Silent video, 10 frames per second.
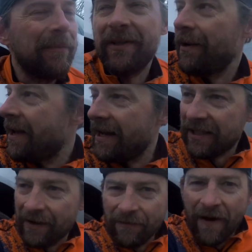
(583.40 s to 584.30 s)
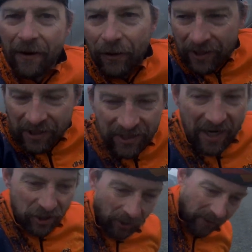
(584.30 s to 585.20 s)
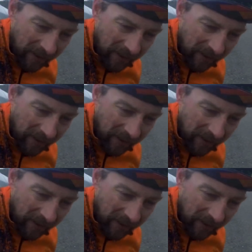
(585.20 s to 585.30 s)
So yeah, let's have a final look at the stats, shall we?